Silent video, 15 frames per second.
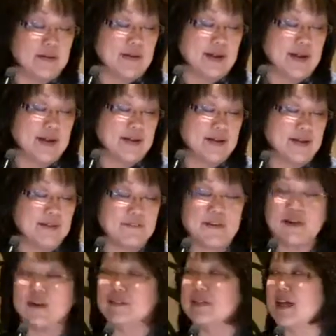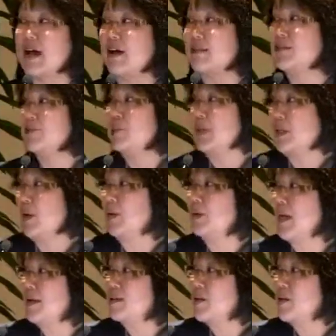Okay, and then if you go down below that